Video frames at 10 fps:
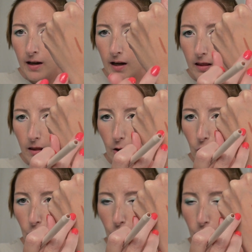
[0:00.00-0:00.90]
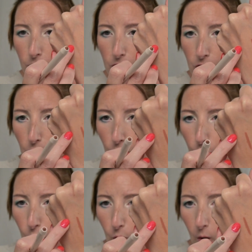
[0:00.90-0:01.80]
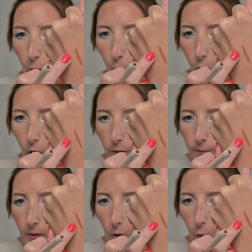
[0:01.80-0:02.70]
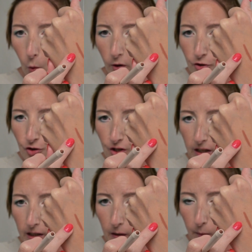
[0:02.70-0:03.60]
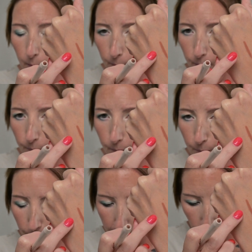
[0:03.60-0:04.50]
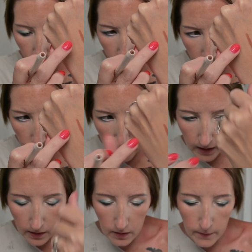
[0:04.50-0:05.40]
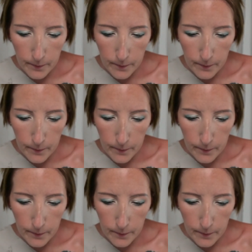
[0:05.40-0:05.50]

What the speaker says: a little too warm, orangey brown on me.